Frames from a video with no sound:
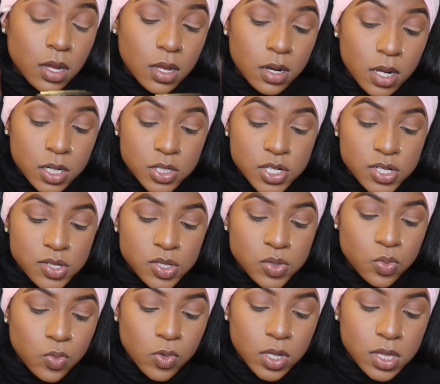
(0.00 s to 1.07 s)
And I
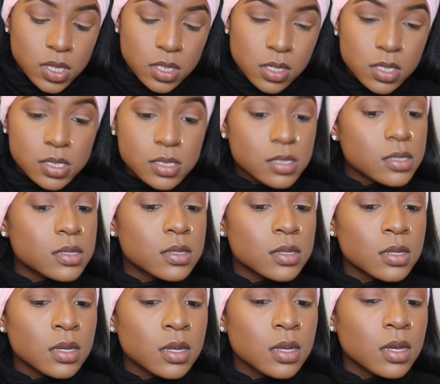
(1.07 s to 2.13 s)
just want this
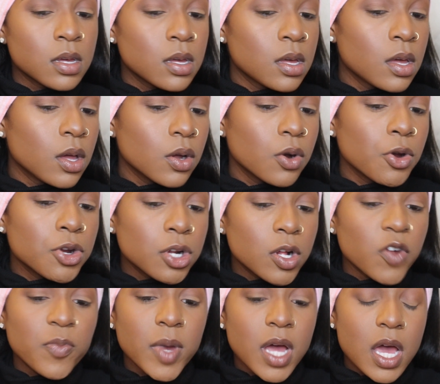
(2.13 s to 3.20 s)
corner
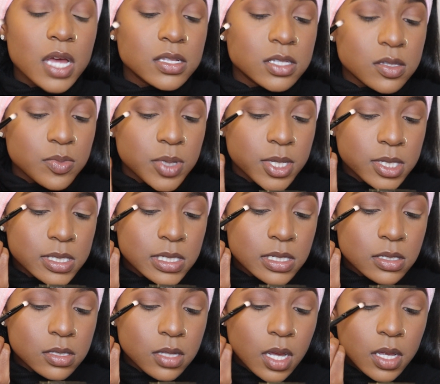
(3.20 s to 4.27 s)
of my eye to be
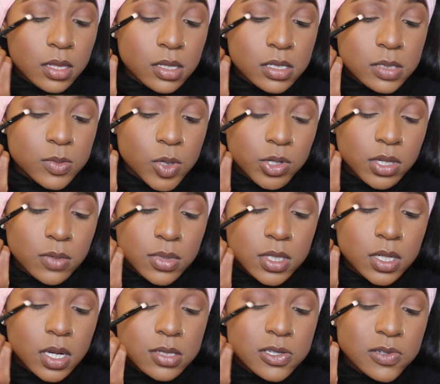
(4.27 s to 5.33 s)
slightly smoky, but
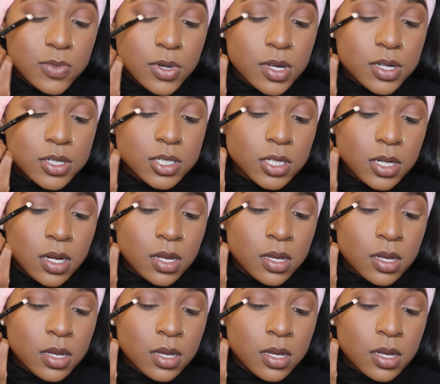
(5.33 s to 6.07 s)
not too much.